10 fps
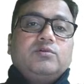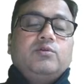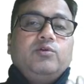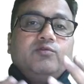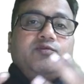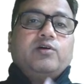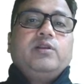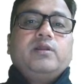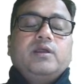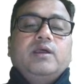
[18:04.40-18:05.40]
look
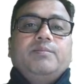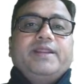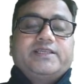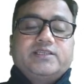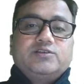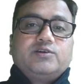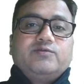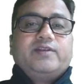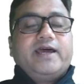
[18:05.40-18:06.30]
for presence of